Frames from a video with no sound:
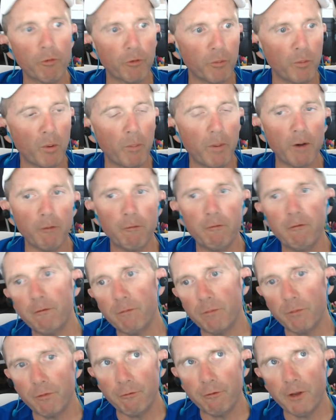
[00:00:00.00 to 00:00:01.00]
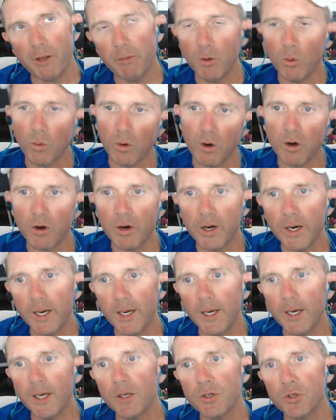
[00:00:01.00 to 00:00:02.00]
about
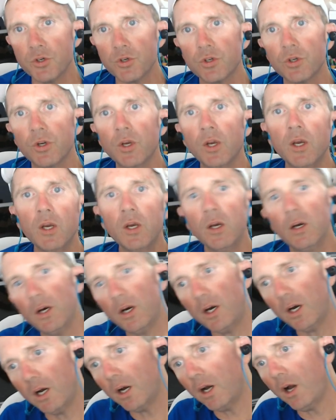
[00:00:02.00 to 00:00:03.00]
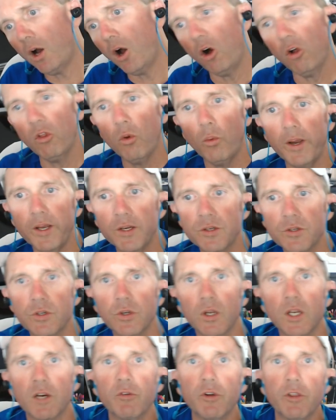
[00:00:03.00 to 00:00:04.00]
February-ish, all the way
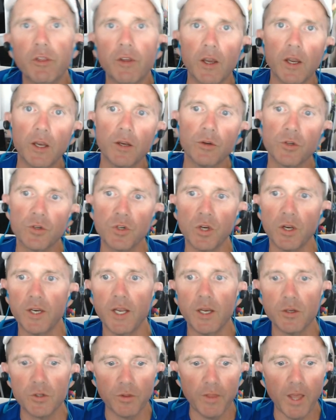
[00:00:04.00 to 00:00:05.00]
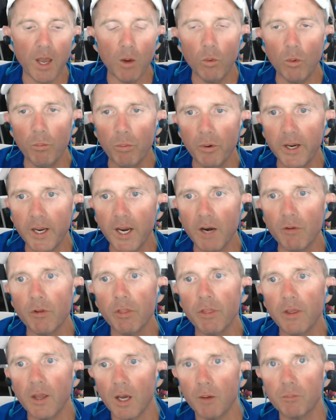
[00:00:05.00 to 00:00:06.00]
until everything is shut down. So that will bring
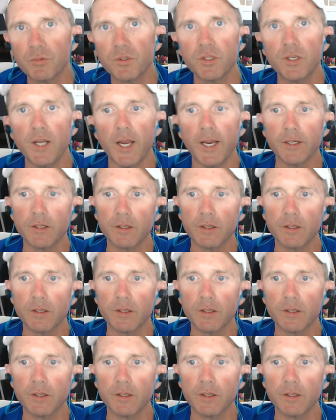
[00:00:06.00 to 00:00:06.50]
everything up to date.